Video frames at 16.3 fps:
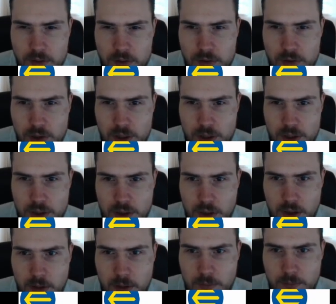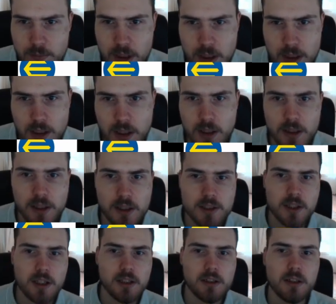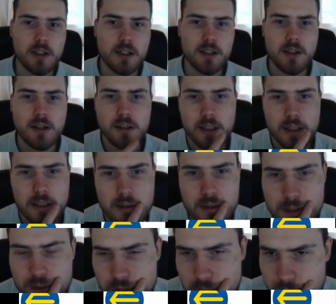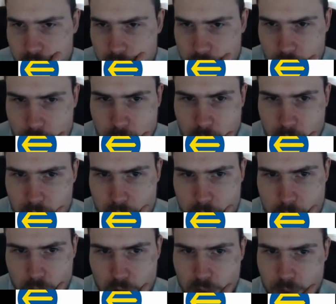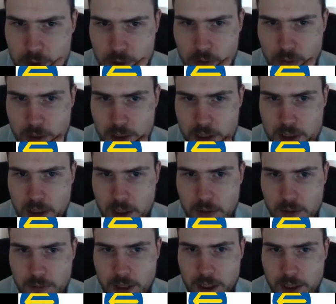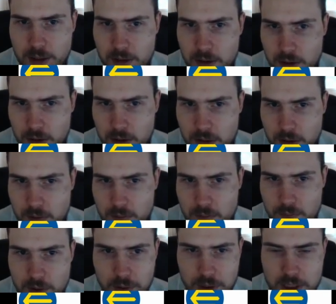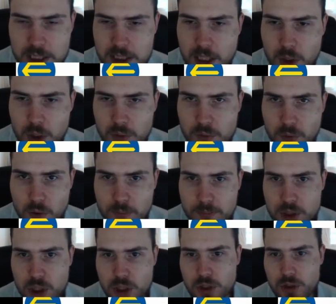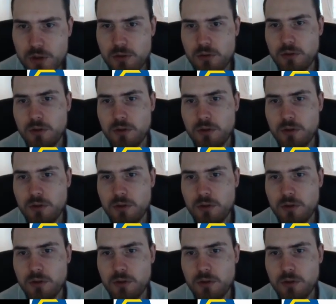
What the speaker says: Just yeah, I guess I like this change. I suppose support was always kind of a very safe option.